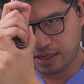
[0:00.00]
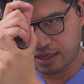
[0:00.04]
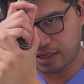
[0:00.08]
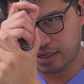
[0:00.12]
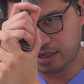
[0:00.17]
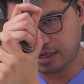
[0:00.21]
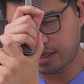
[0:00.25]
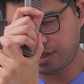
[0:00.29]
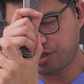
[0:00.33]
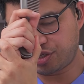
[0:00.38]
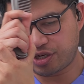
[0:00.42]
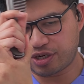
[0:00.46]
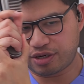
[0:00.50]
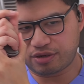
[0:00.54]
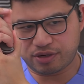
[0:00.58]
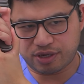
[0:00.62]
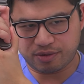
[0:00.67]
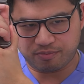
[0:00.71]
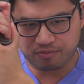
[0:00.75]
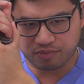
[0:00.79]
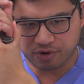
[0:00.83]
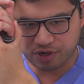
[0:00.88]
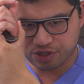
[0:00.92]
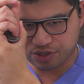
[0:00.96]
And I generally
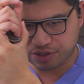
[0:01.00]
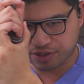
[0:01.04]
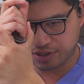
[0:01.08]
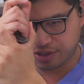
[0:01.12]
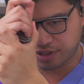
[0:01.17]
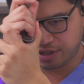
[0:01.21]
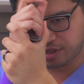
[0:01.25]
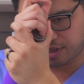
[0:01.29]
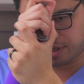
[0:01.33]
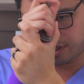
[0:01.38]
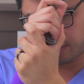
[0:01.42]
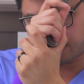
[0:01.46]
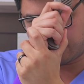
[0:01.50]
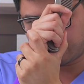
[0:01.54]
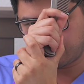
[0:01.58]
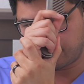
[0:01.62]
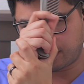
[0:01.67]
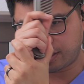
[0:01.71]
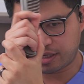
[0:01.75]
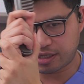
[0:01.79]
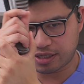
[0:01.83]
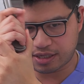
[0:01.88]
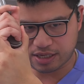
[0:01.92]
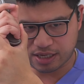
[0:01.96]
brush
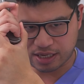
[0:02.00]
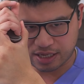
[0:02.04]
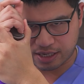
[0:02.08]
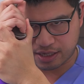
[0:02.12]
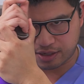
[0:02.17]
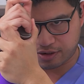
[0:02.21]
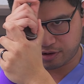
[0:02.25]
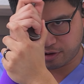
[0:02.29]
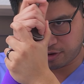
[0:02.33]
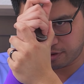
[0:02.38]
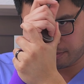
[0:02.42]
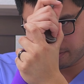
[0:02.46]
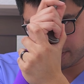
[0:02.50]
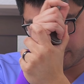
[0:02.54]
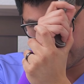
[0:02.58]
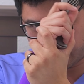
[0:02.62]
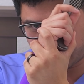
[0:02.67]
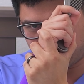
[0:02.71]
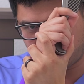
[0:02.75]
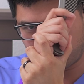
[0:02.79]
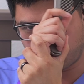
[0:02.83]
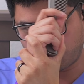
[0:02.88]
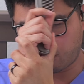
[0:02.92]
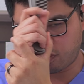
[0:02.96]
and comb my
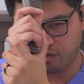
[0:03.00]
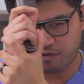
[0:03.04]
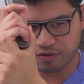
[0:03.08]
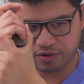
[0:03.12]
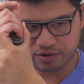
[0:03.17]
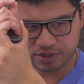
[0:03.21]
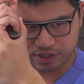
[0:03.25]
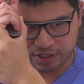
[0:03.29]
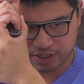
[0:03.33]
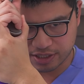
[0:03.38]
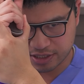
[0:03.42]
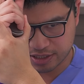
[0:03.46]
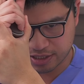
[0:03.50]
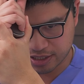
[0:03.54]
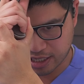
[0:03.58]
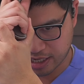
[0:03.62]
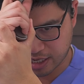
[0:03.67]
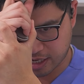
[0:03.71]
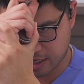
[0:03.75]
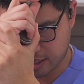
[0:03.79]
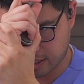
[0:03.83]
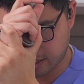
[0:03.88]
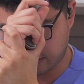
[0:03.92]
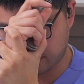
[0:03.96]
hair over to the
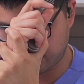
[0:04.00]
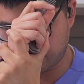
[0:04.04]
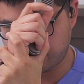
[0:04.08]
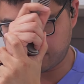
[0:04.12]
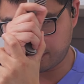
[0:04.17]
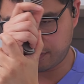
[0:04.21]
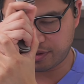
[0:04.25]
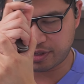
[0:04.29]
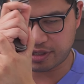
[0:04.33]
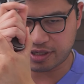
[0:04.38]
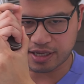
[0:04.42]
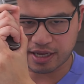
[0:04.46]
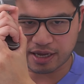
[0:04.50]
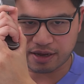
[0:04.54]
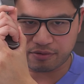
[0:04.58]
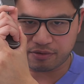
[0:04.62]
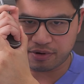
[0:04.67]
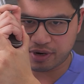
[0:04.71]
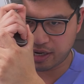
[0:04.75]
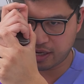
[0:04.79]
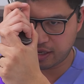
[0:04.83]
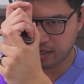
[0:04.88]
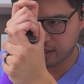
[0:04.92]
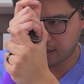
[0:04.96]
side. I like to do it that
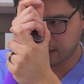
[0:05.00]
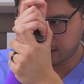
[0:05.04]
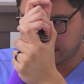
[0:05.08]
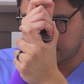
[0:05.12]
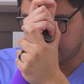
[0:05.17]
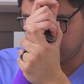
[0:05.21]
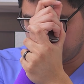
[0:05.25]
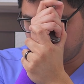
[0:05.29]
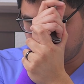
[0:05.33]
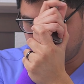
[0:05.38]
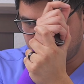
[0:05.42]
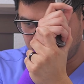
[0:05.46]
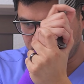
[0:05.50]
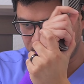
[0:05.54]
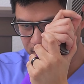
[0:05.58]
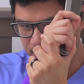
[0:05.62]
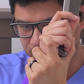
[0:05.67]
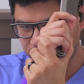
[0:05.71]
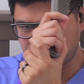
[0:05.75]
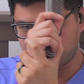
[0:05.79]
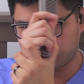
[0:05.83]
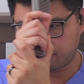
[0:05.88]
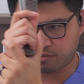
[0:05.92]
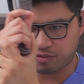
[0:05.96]
way.
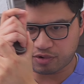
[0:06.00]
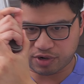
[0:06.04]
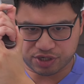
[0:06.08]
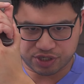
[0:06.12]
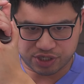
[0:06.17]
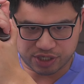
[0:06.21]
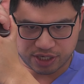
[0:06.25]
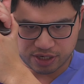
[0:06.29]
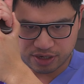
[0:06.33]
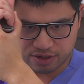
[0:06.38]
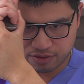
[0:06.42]
So I'm brushing